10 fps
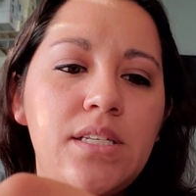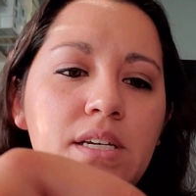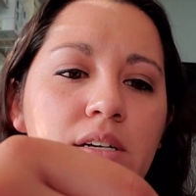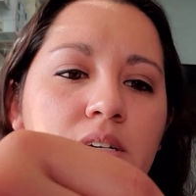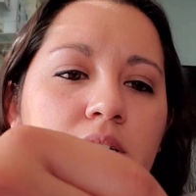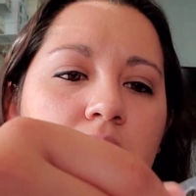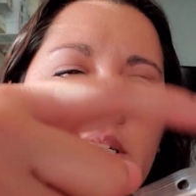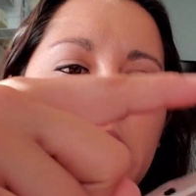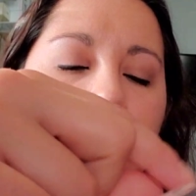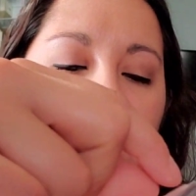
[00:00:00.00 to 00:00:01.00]
There
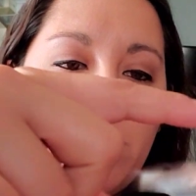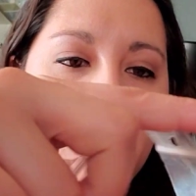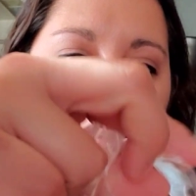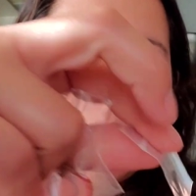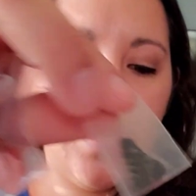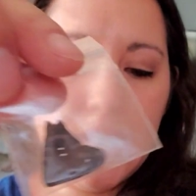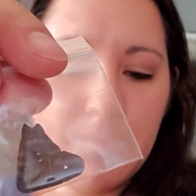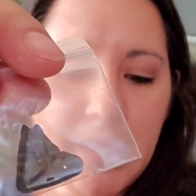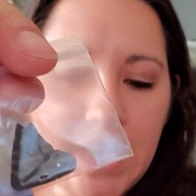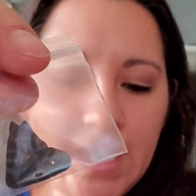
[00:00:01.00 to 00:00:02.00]
is a couple of these
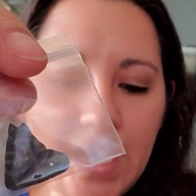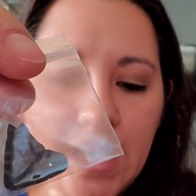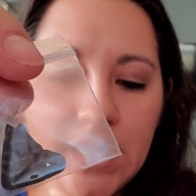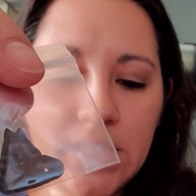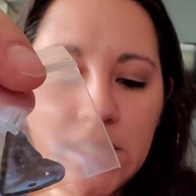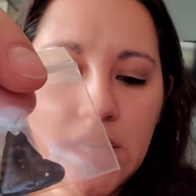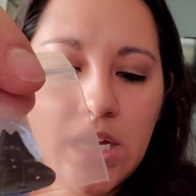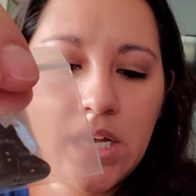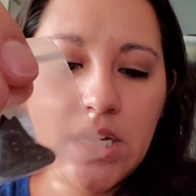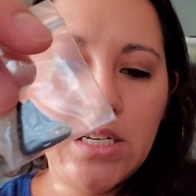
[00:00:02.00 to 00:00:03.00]
black cats,
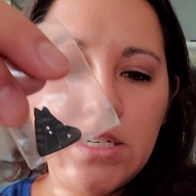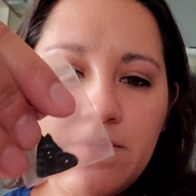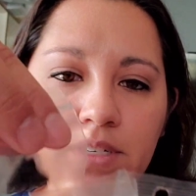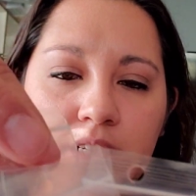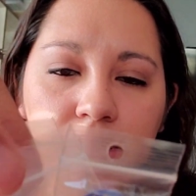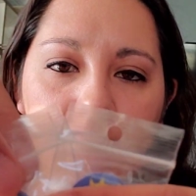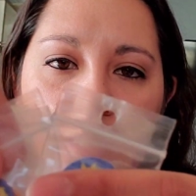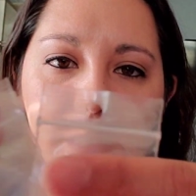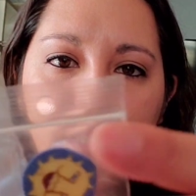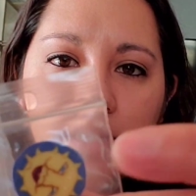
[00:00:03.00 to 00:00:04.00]
different
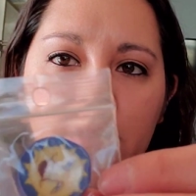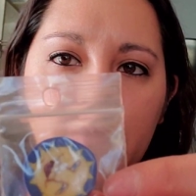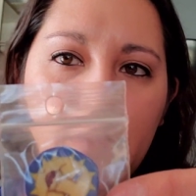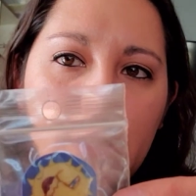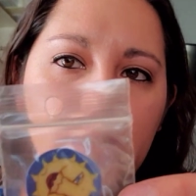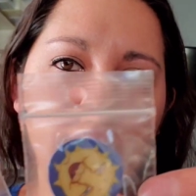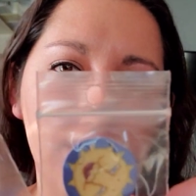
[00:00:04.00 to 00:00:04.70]
sizes of these